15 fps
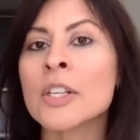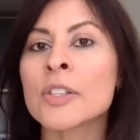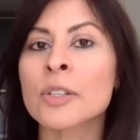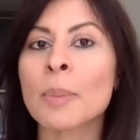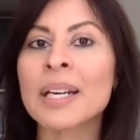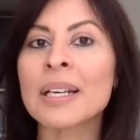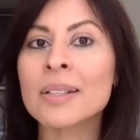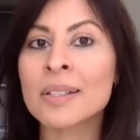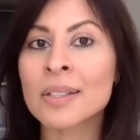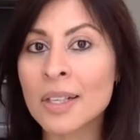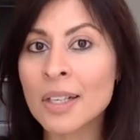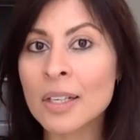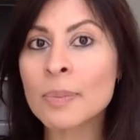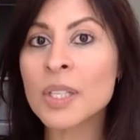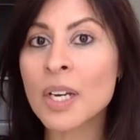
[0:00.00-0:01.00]
So my
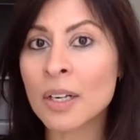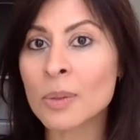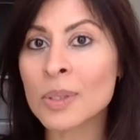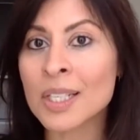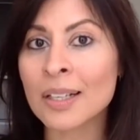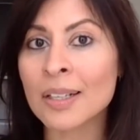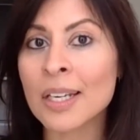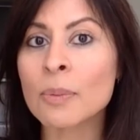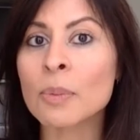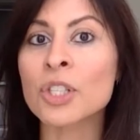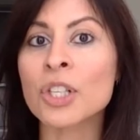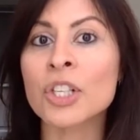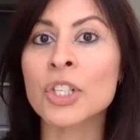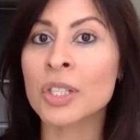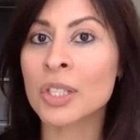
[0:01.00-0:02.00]
synonym circles technique, which
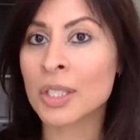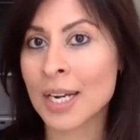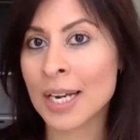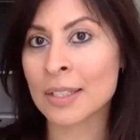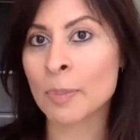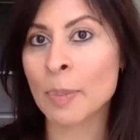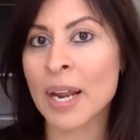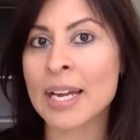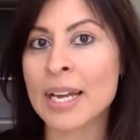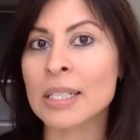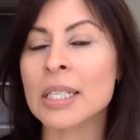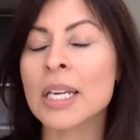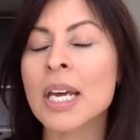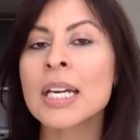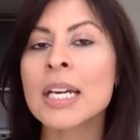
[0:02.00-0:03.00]
I just
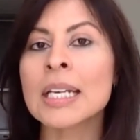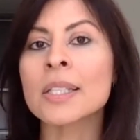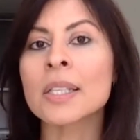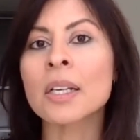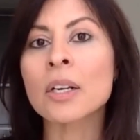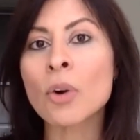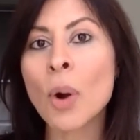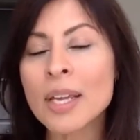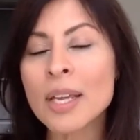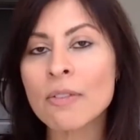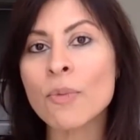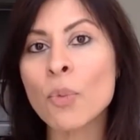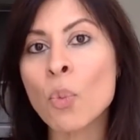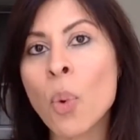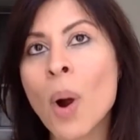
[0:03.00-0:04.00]
explained, is a great
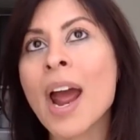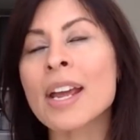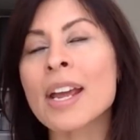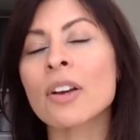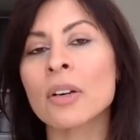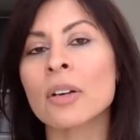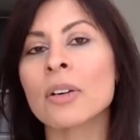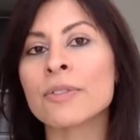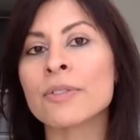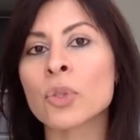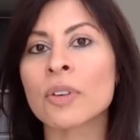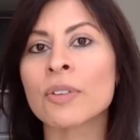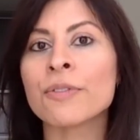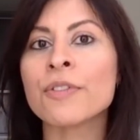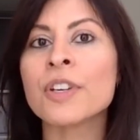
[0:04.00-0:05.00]
way of
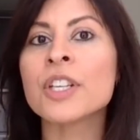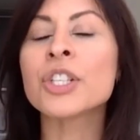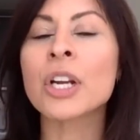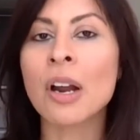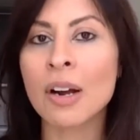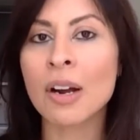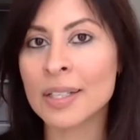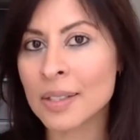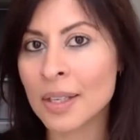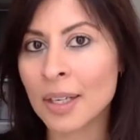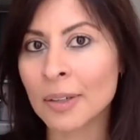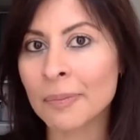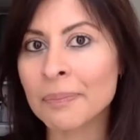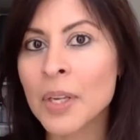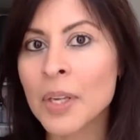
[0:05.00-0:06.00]
sort of
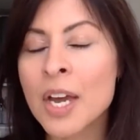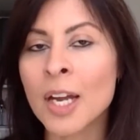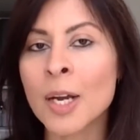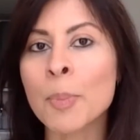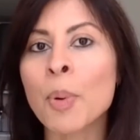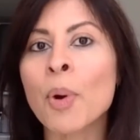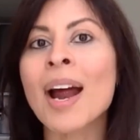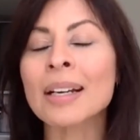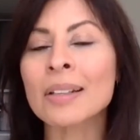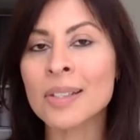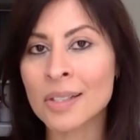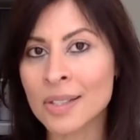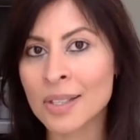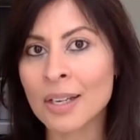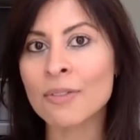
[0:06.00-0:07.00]
visualizing and
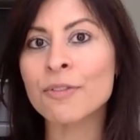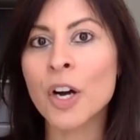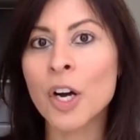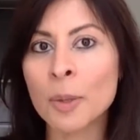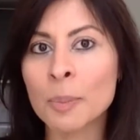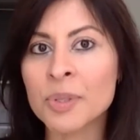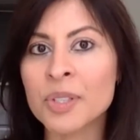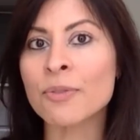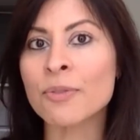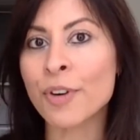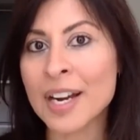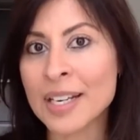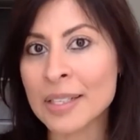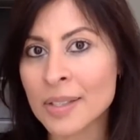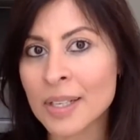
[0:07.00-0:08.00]
practicing verbs and
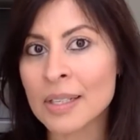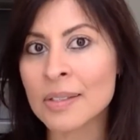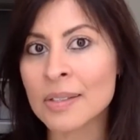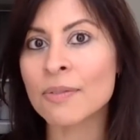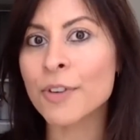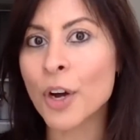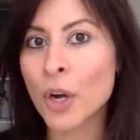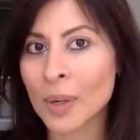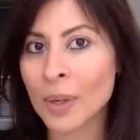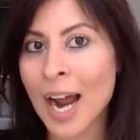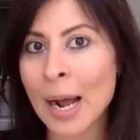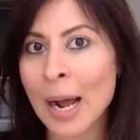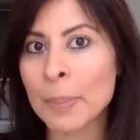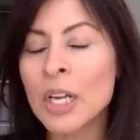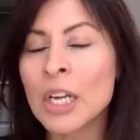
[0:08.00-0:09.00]
phrases and
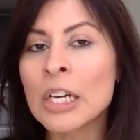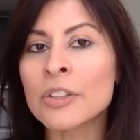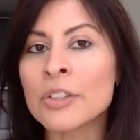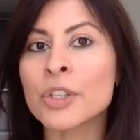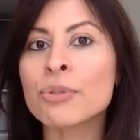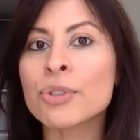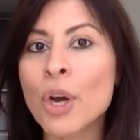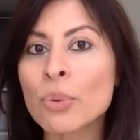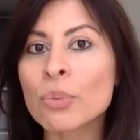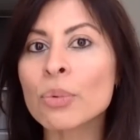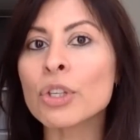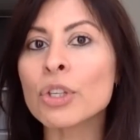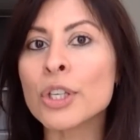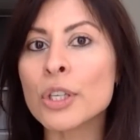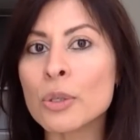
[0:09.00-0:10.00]
vocab, so you
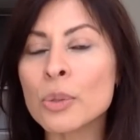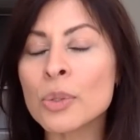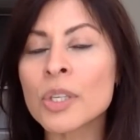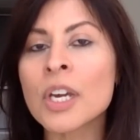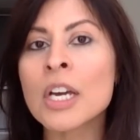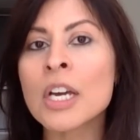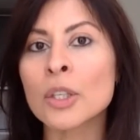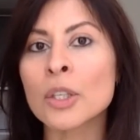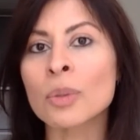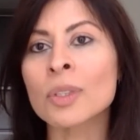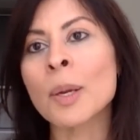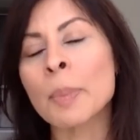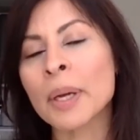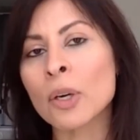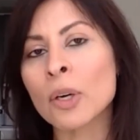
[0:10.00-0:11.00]
don't use your
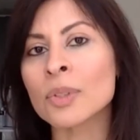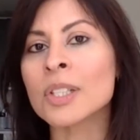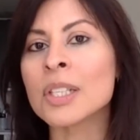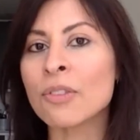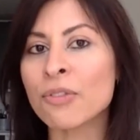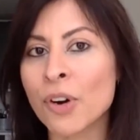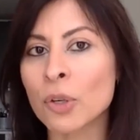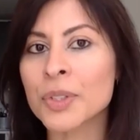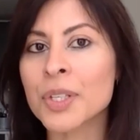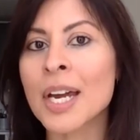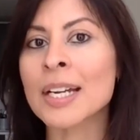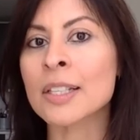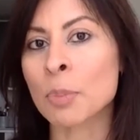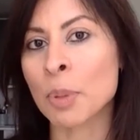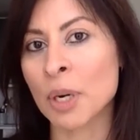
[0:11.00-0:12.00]
typical default
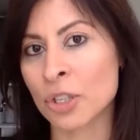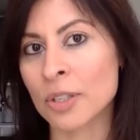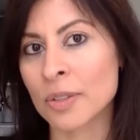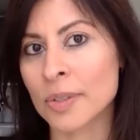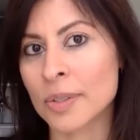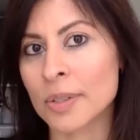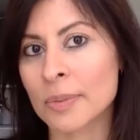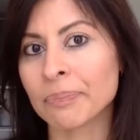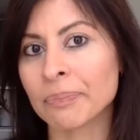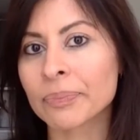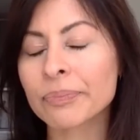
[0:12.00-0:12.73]
expressions.